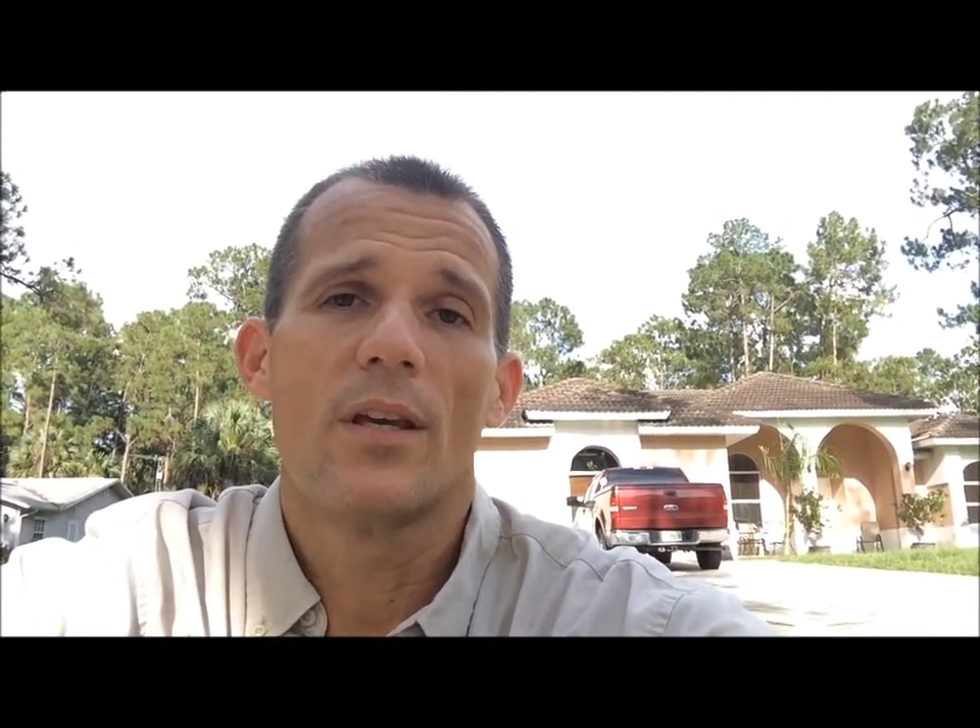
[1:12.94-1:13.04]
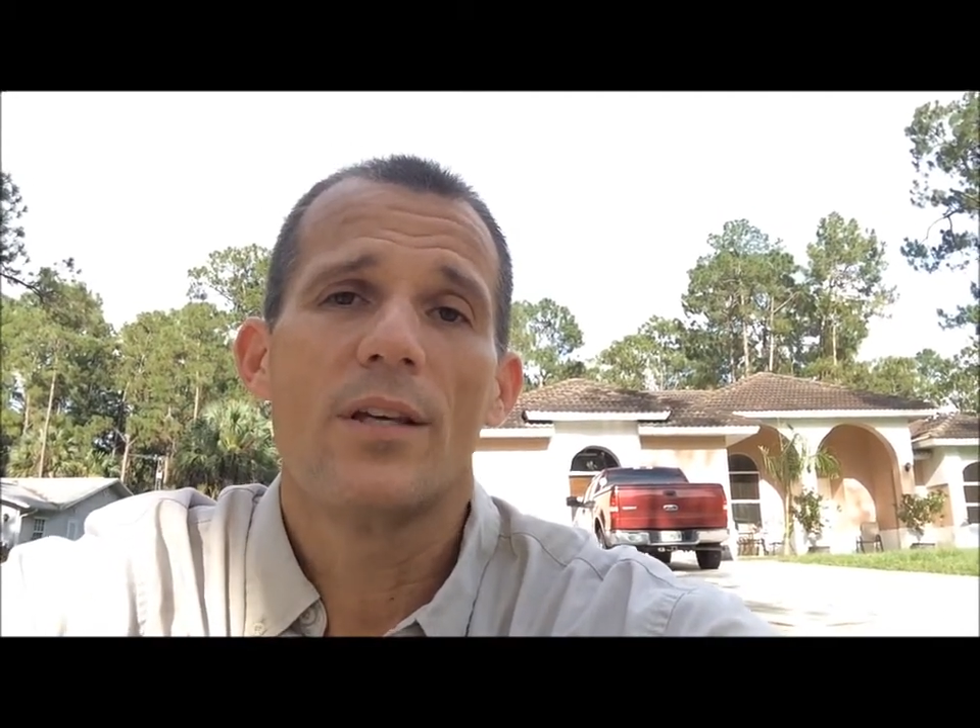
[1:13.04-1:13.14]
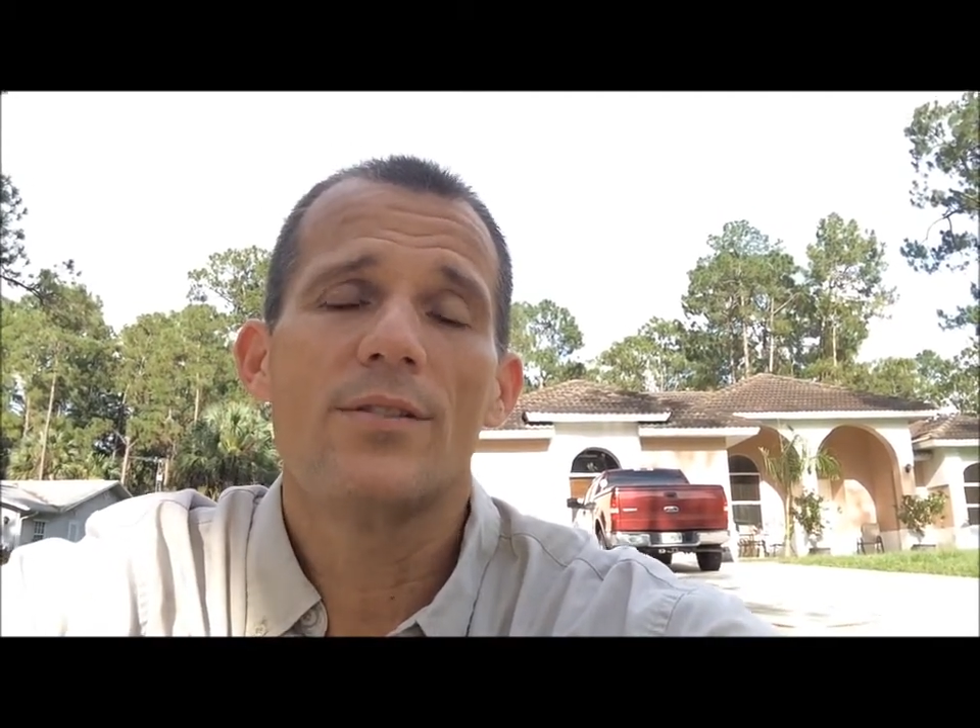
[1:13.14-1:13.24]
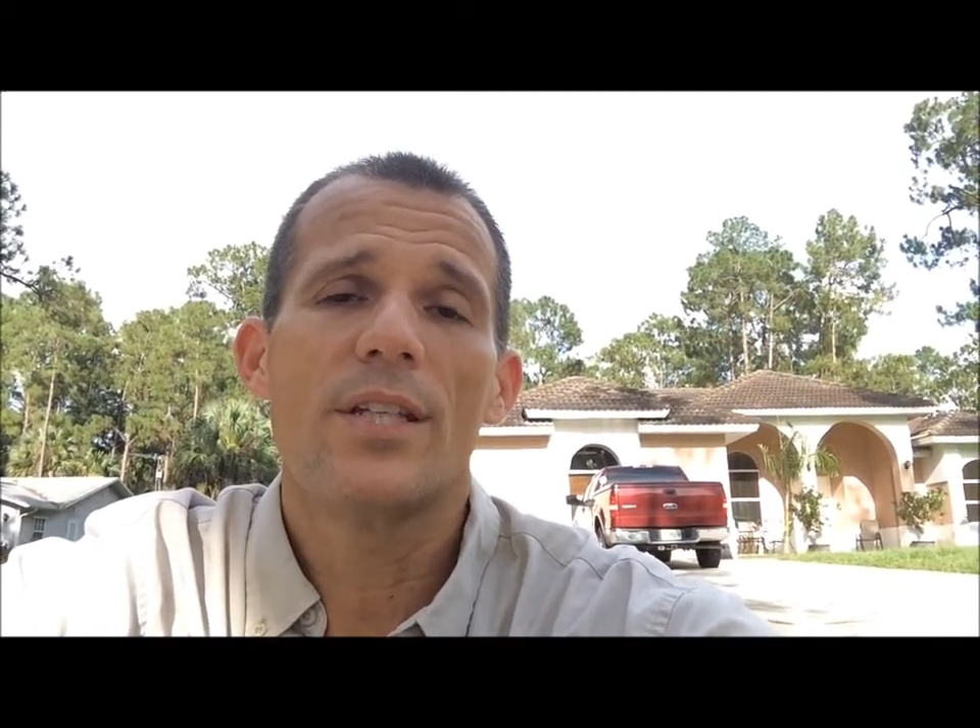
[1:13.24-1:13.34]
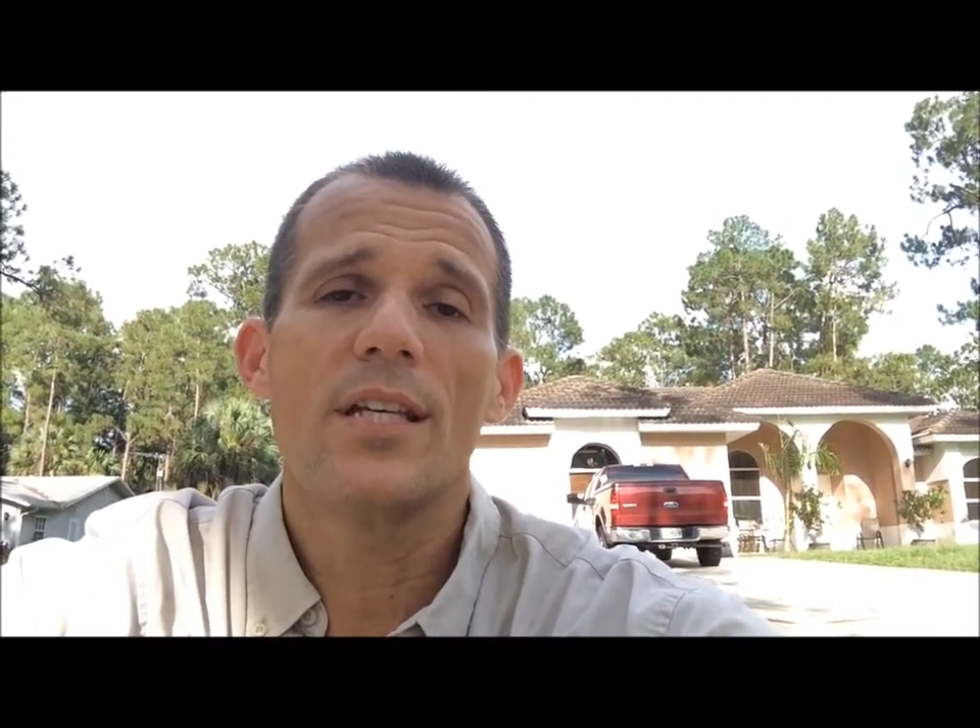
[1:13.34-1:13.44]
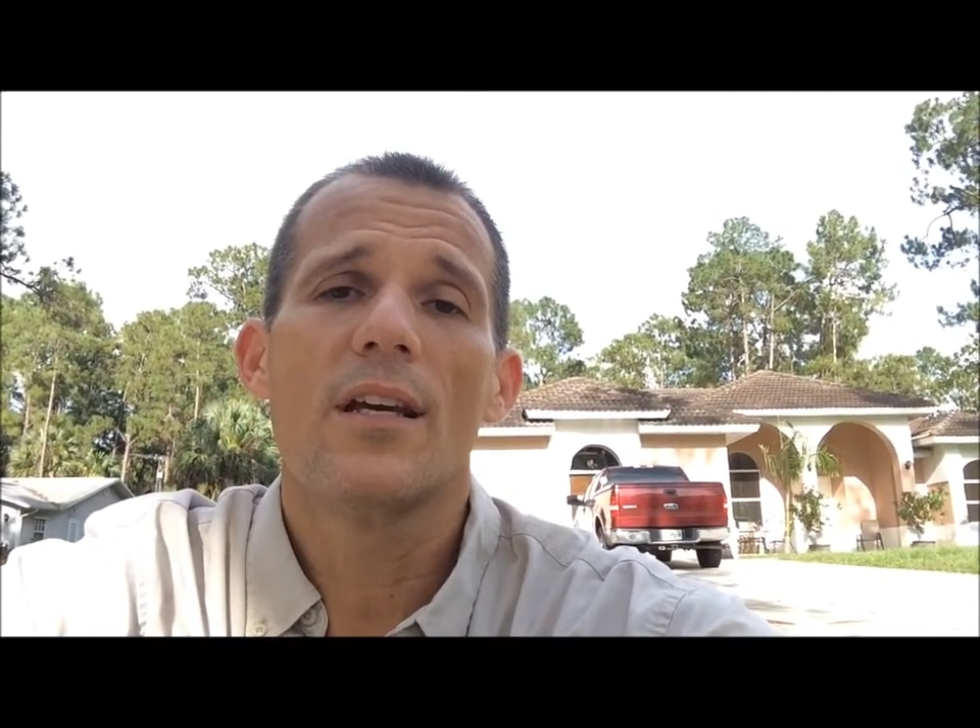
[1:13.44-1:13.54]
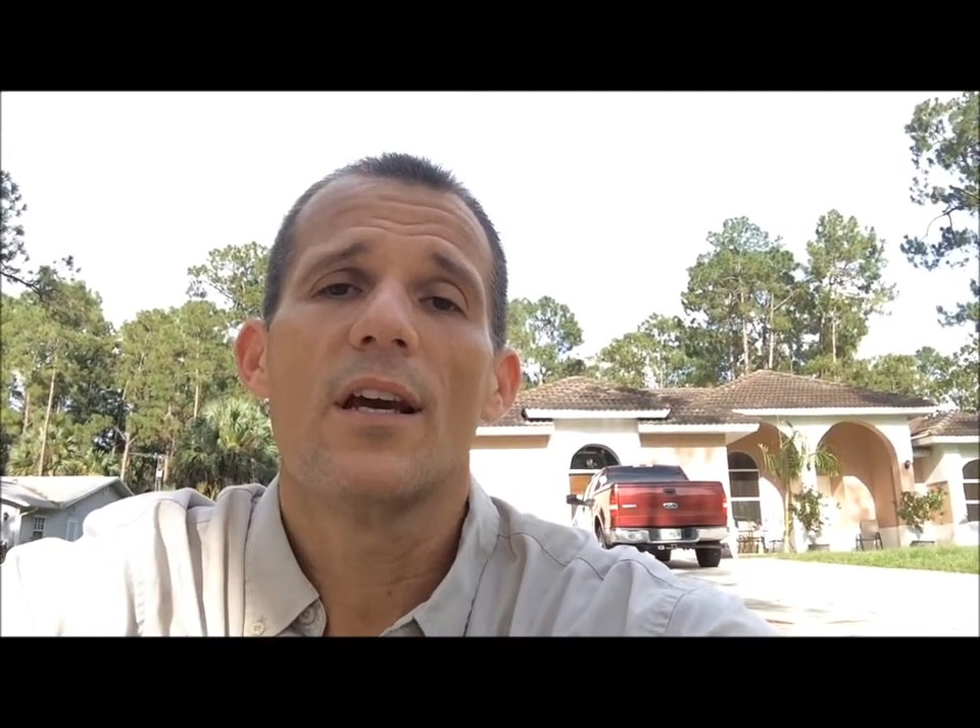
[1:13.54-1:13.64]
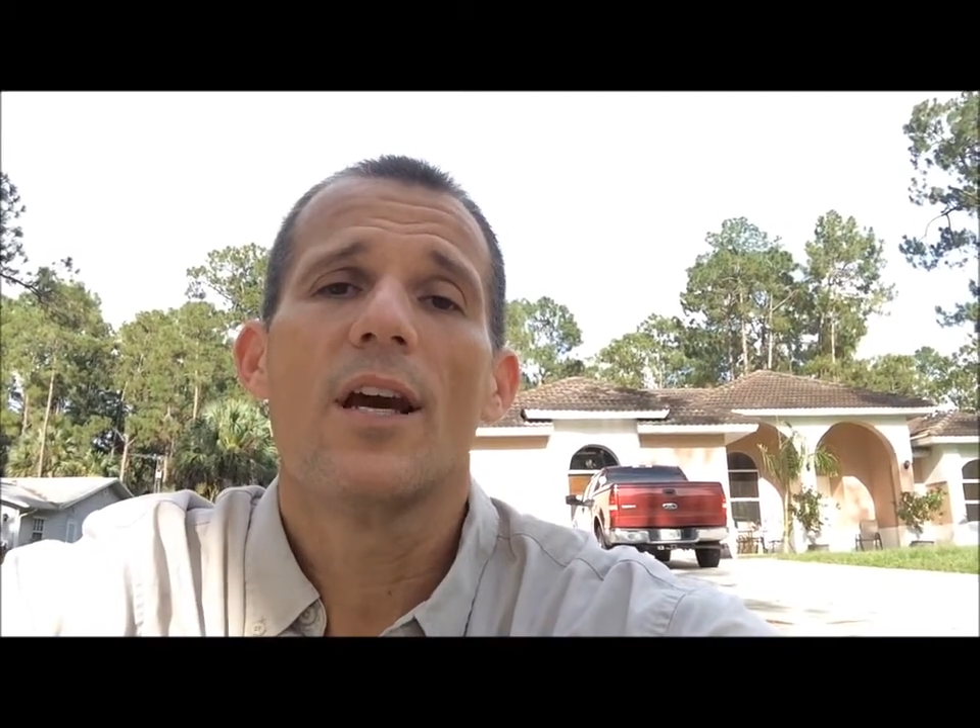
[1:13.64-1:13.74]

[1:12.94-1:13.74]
You see,